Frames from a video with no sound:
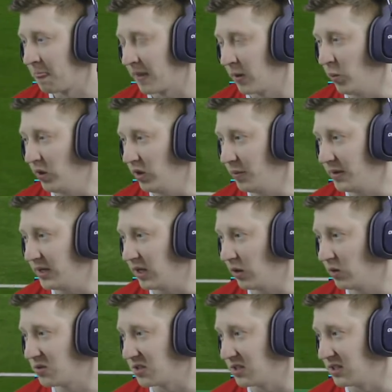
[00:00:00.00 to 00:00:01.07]
There will be
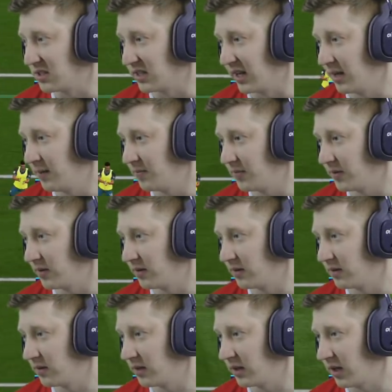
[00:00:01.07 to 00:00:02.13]
goals in this game.
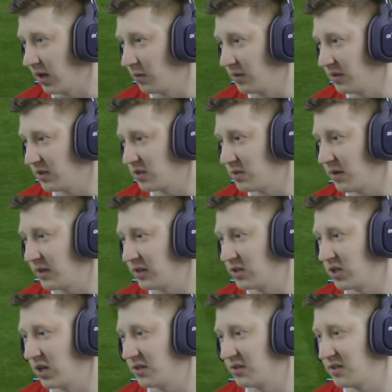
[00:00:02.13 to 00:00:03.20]
There can't be this amount of
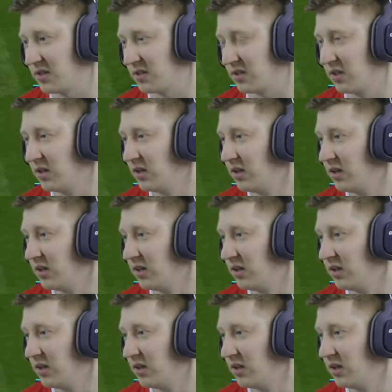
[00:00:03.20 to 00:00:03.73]
chances